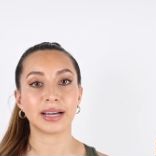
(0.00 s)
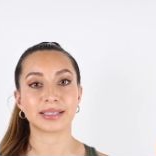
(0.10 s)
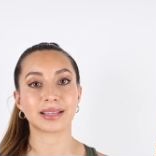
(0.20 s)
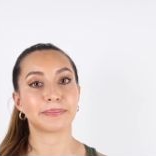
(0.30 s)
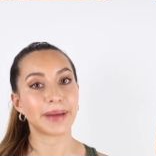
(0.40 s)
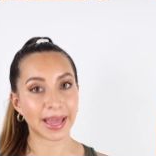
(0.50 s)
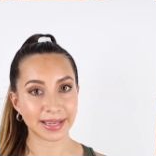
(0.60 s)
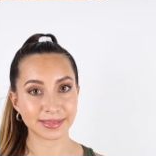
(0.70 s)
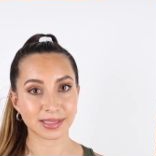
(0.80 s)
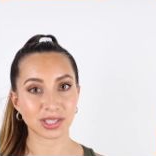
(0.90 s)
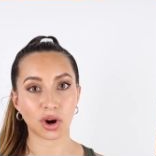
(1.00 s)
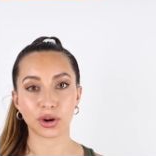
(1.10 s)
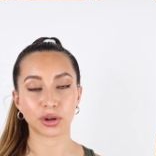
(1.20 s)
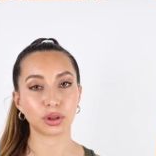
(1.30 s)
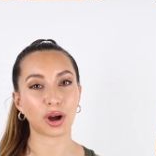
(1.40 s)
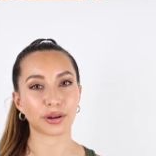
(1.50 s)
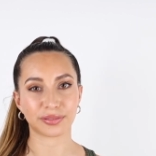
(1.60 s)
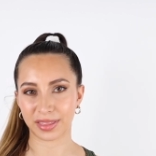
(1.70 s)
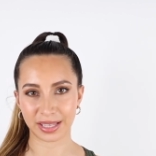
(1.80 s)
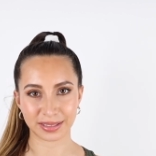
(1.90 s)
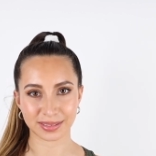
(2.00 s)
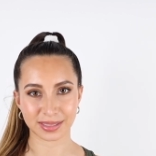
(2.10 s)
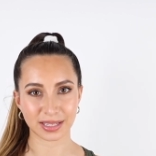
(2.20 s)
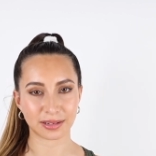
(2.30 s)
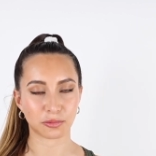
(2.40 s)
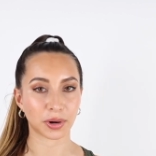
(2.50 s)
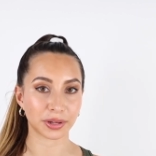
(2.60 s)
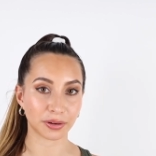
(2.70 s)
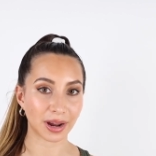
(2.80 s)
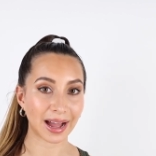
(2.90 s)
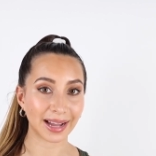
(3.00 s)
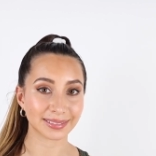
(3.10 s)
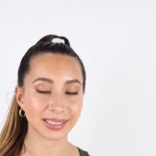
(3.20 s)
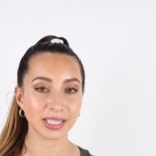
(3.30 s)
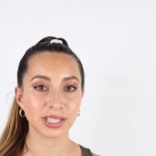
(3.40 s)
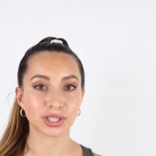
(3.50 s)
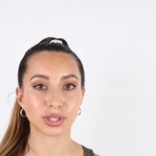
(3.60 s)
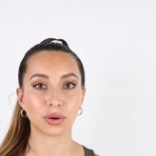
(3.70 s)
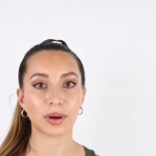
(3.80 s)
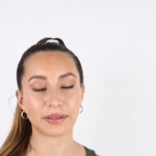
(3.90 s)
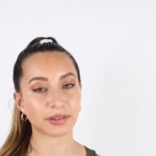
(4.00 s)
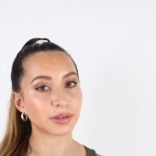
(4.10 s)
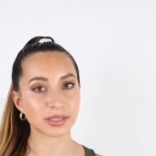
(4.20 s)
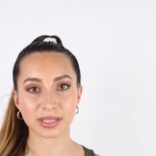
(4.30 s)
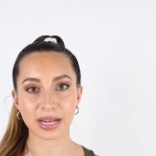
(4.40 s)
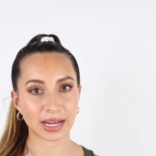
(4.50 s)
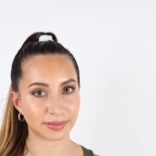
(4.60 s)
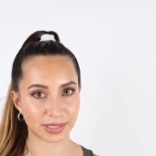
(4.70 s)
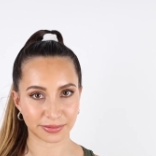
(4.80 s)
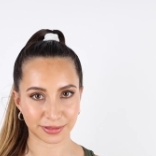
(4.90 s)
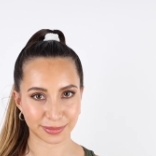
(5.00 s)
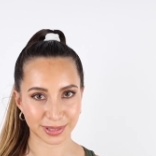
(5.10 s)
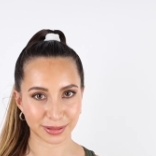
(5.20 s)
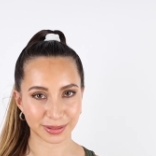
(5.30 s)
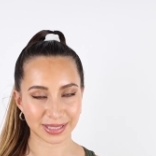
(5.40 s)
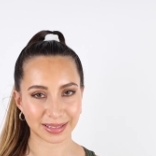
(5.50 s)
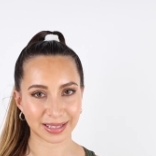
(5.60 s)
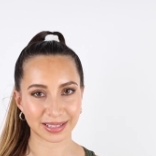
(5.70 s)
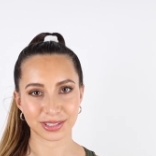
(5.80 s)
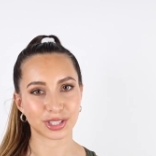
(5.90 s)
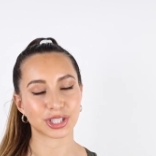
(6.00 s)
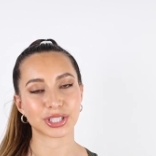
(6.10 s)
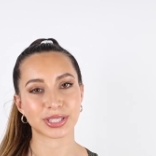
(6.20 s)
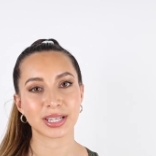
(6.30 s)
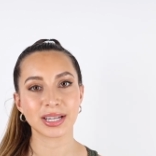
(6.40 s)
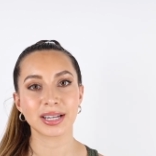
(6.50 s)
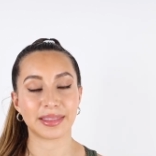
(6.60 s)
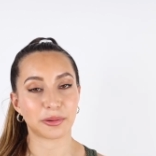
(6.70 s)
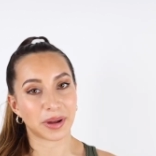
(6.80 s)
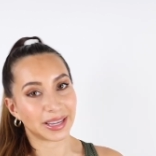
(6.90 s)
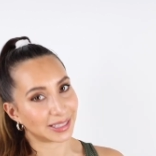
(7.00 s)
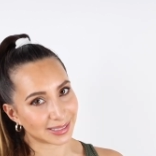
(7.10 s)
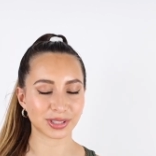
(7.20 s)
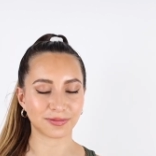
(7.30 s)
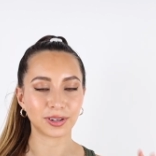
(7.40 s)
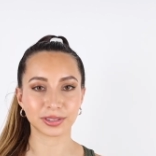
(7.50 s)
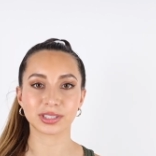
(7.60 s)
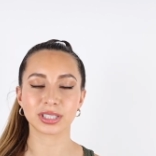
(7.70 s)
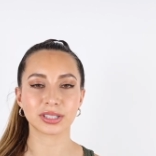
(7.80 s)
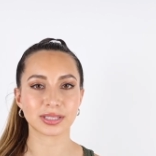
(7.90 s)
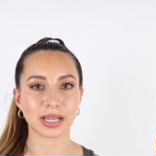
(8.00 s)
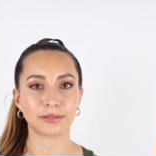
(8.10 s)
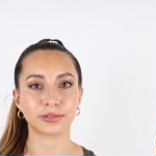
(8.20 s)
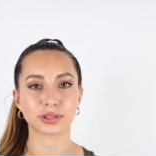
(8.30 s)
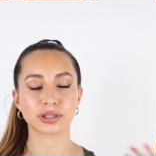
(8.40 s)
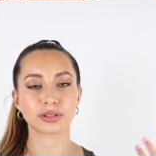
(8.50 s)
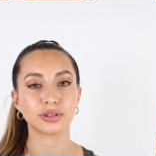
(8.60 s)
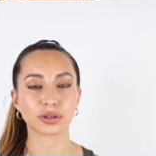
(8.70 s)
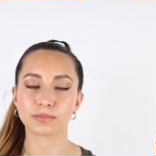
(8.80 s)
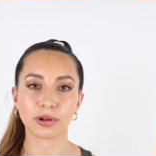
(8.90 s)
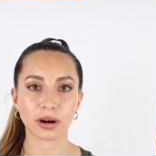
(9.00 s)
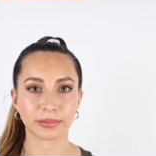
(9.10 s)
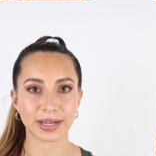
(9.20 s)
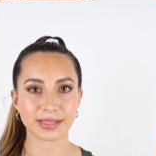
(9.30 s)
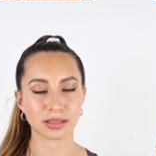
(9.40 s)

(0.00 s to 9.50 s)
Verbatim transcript: It depends on a lot of things and where you're at. So everyone is gonna have different results and that is just the way it is. Focus on yourself, focus on your progress.